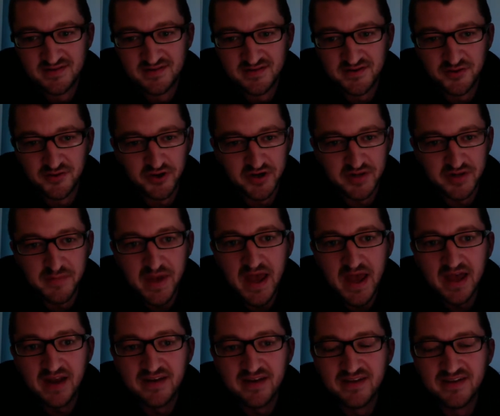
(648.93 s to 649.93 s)
crooked
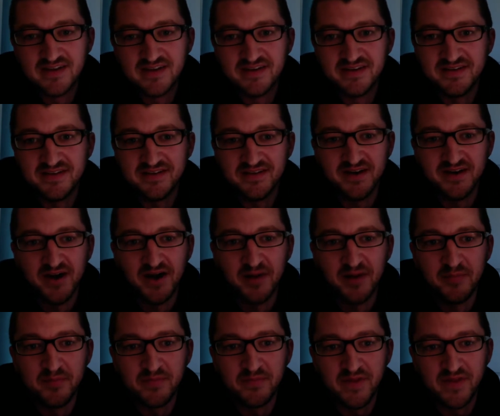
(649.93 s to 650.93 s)
man,
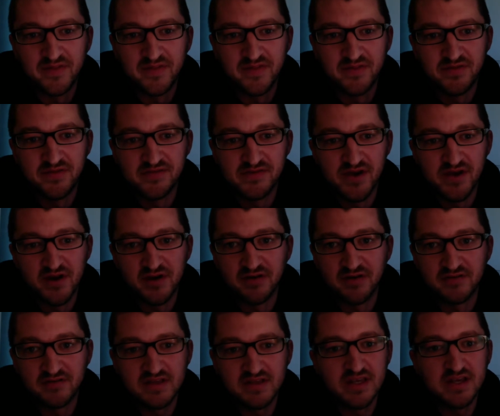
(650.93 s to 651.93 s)
and
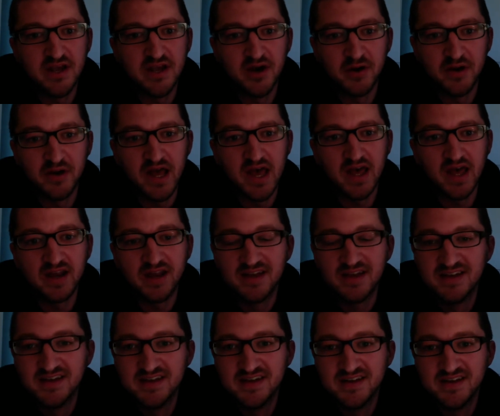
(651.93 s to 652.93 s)
their ego and head.
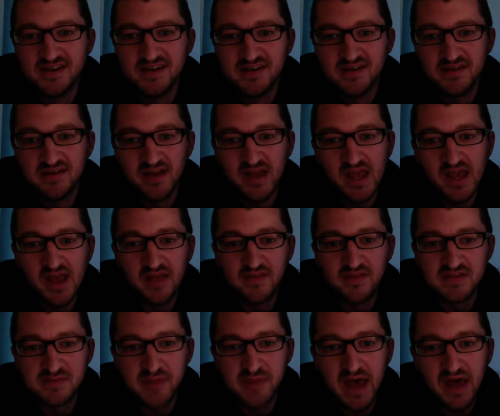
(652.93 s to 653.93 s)
And
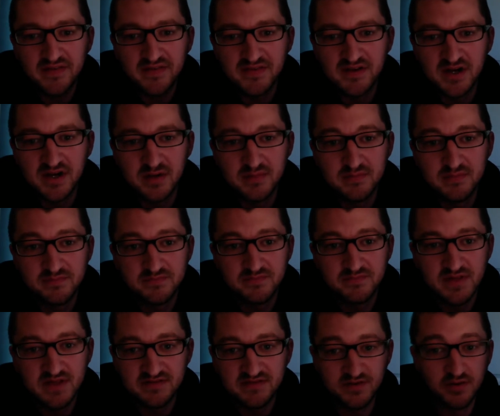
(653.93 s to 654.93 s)
this bathtub,
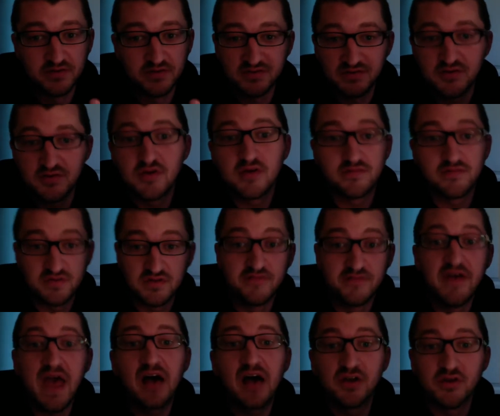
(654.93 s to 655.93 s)
so you get the
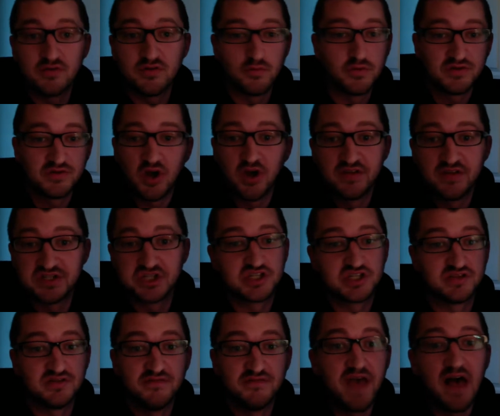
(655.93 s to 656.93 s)
value, we'll call this
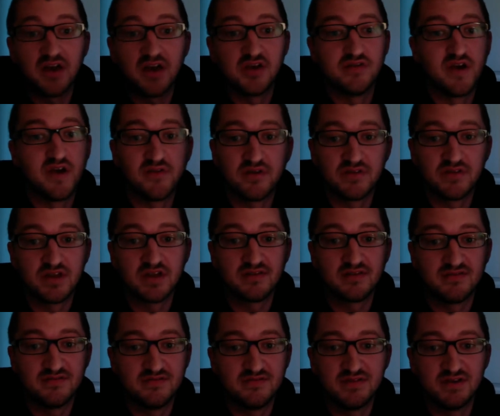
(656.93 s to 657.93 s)
just the value of everything.
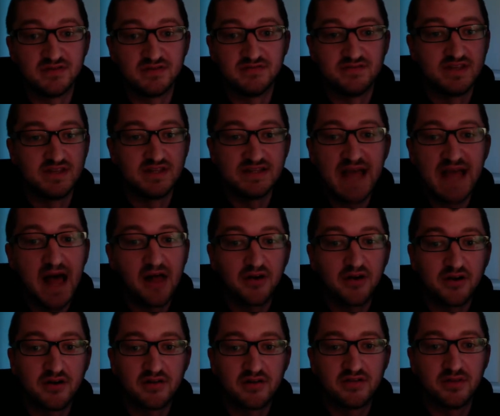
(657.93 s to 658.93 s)
The
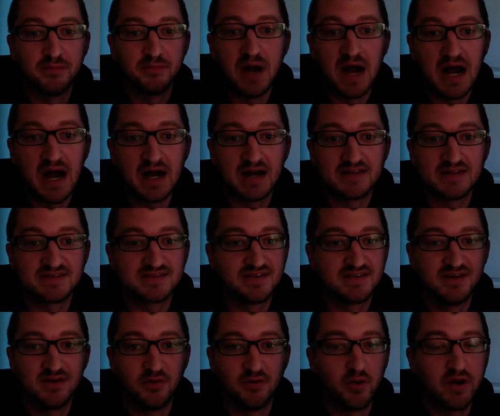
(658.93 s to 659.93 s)
dollar, the bonds,
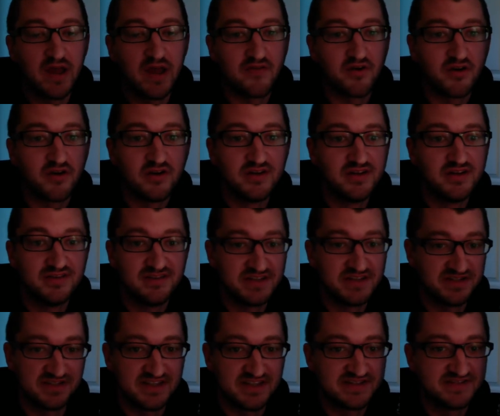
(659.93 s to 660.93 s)
whatever.
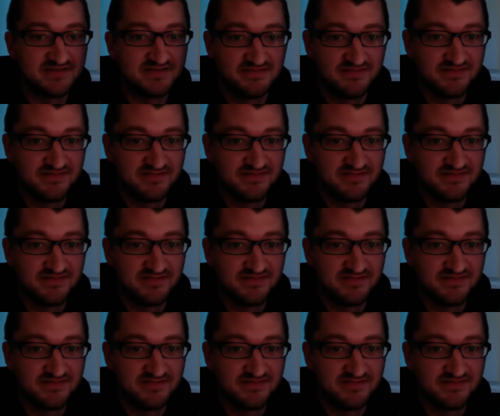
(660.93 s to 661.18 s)
It's